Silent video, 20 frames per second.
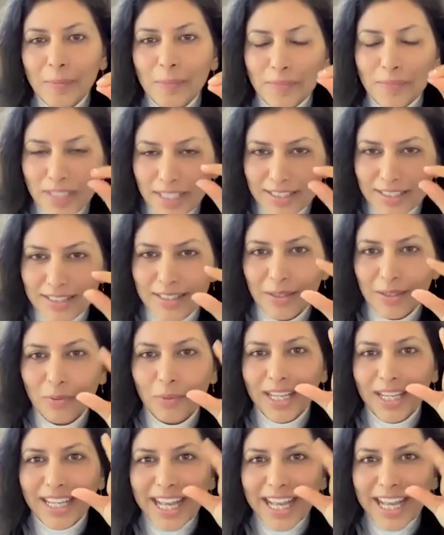Yes,
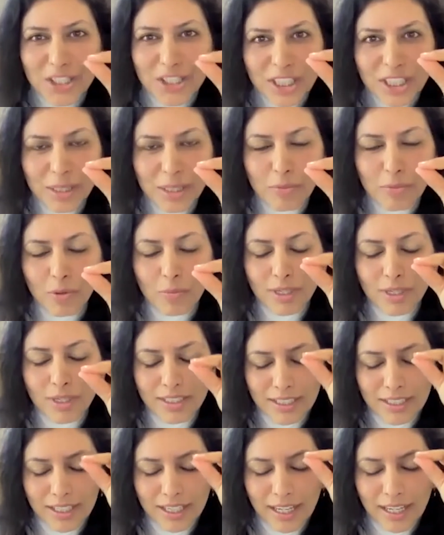aware. Catching in the
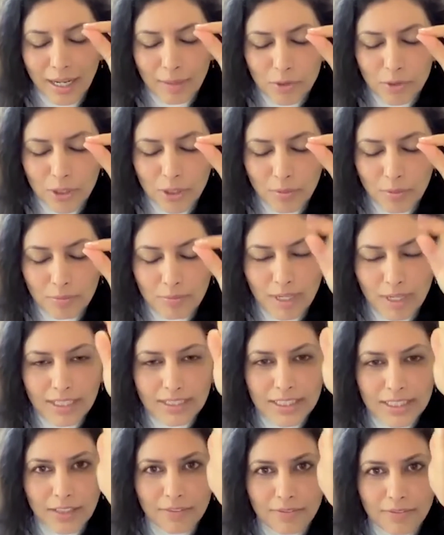moment. I'm tripping
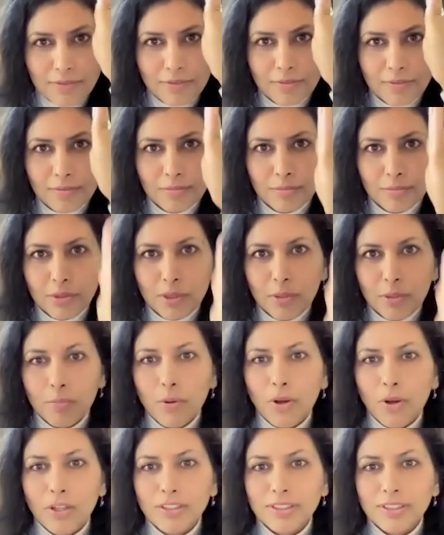myself. Put a
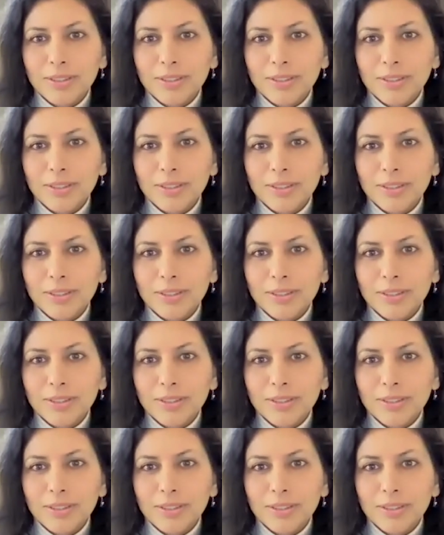pause.